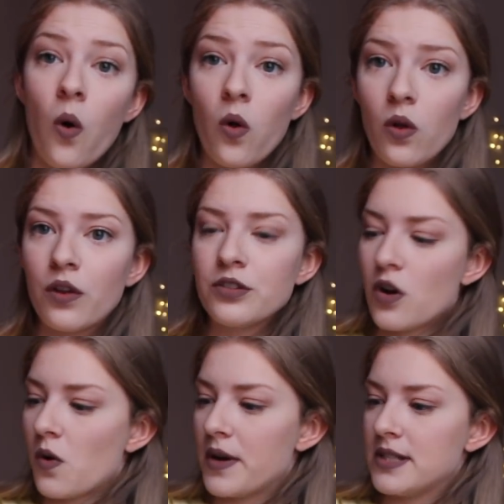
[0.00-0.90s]
old
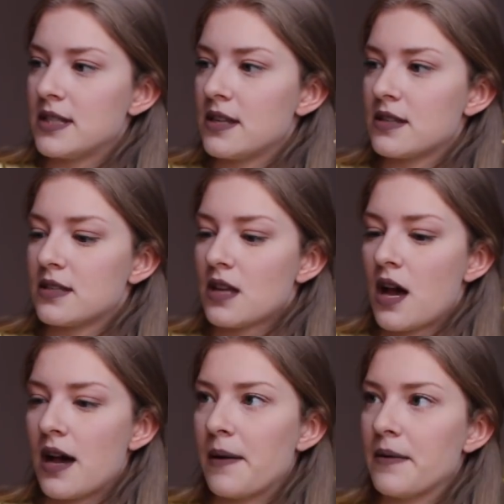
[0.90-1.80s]
Oasis
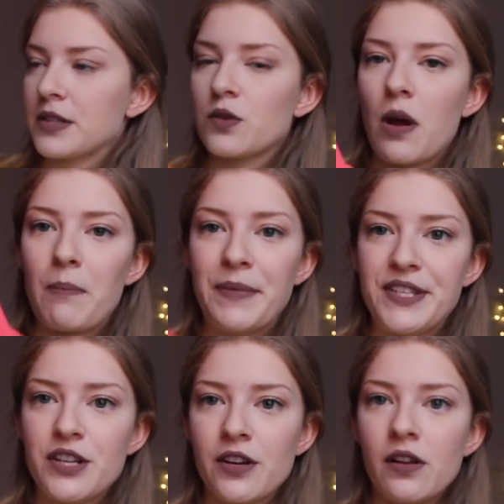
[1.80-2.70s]
scrub
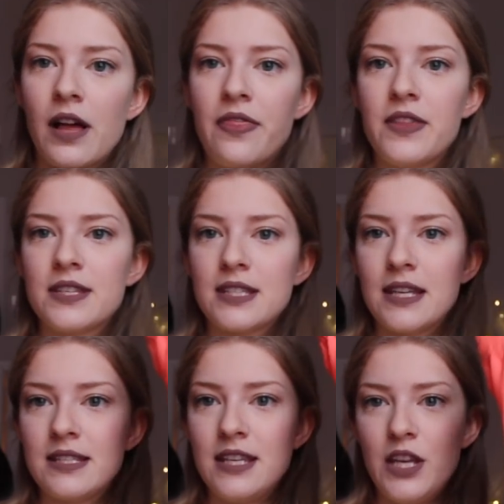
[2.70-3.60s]
material, and this
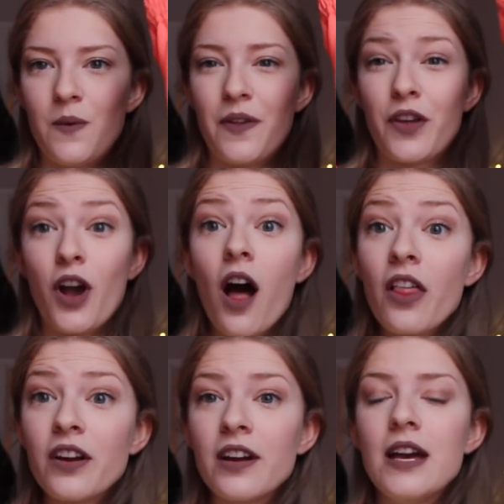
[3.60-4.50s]
is the new one. The
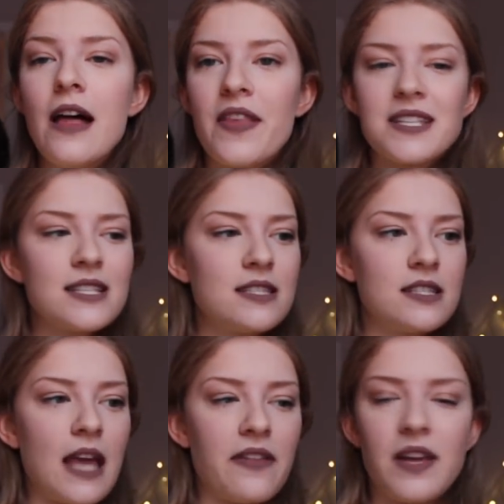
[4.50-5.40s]
color, this is,
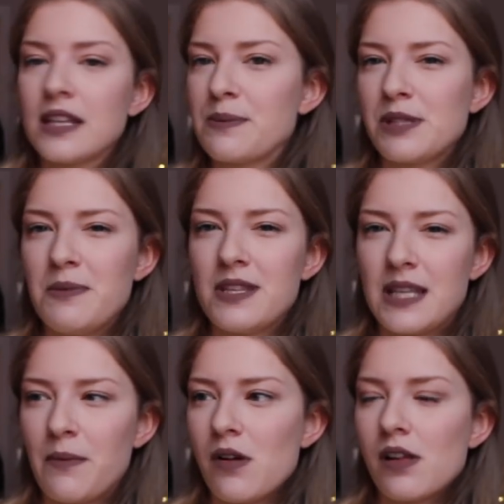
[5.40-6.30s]
I think it's supposed to be the
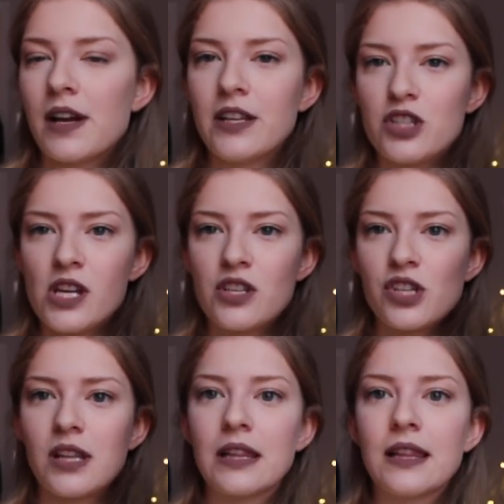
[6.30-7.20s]
same color. It
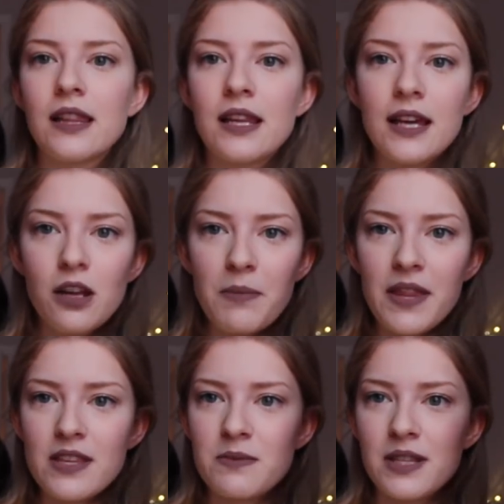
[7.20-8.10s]
changed a little
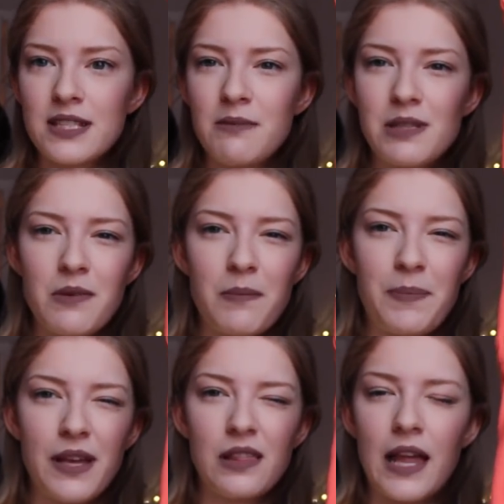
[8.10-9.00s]
bit. This one seems to be a
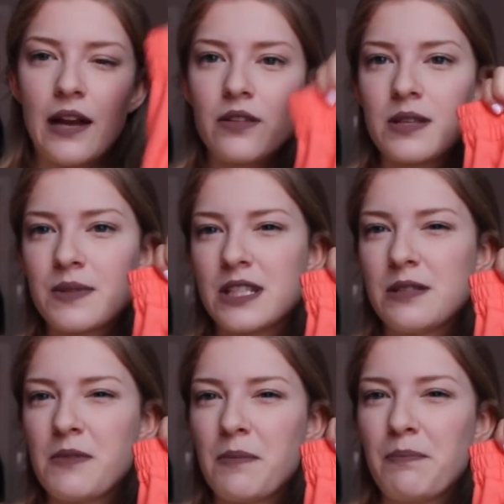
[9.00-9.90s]
bit lighter. This one
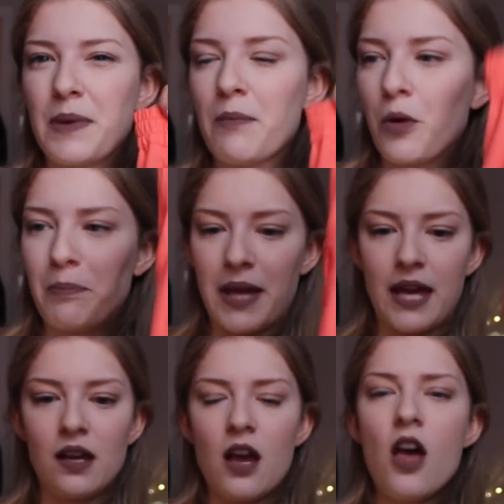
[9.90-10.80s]
seems to be a bit more
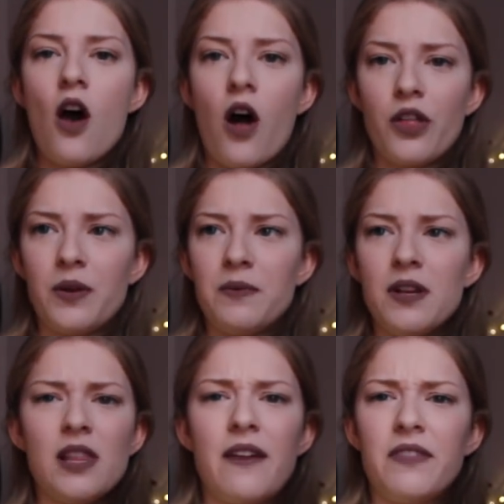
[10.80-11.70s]
pink, although in
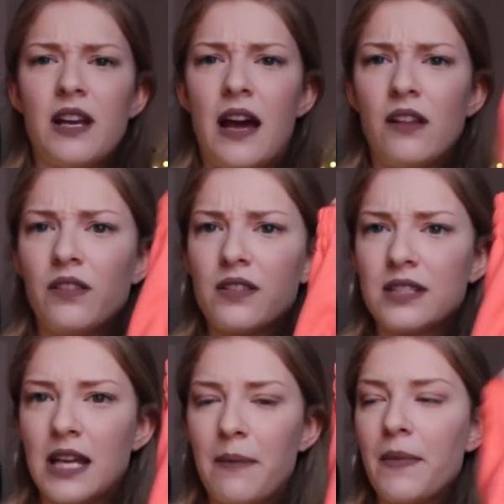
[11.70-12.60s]
real life they kind of look the
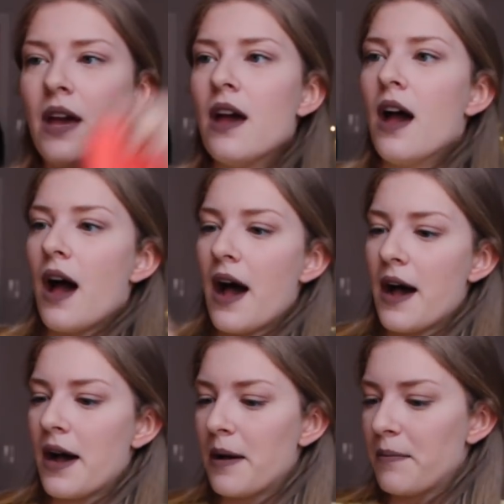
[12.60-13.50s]
same.
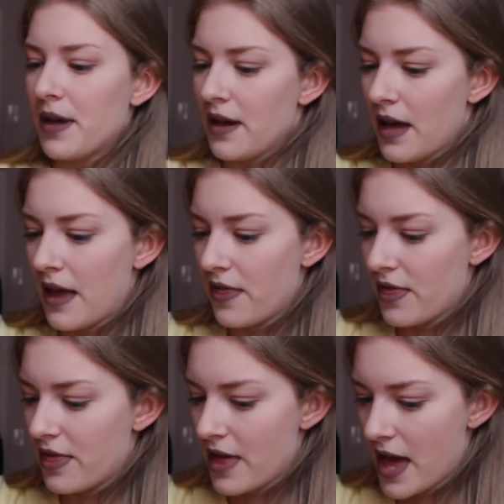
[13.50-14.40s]
And
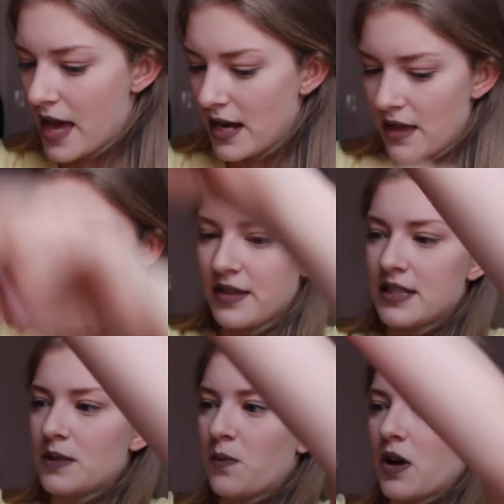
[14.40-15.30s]
then
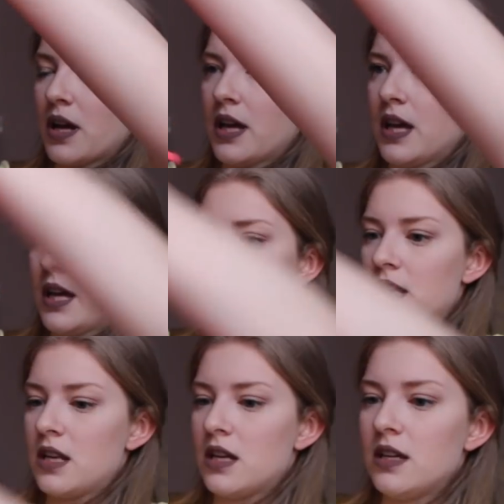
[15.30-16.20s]
this
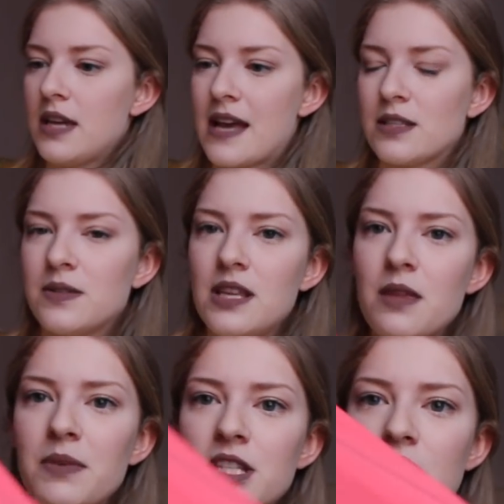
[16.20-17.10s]
one, yeah, so see
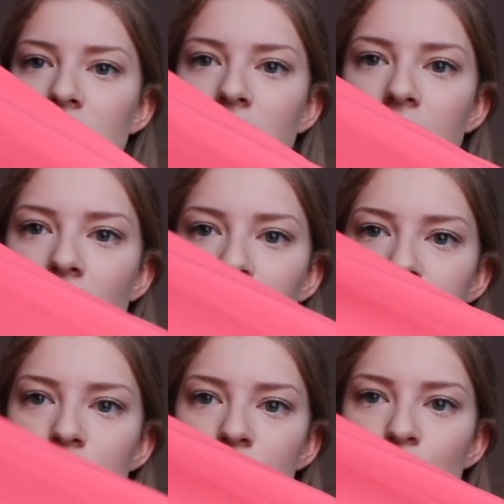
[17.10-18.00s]
the material here
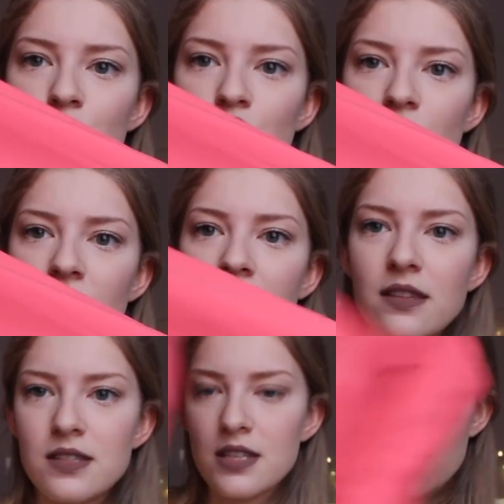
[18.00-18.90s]
was just
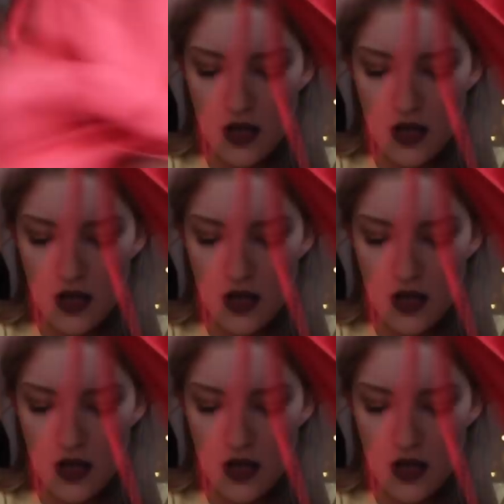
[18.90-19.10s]
straight,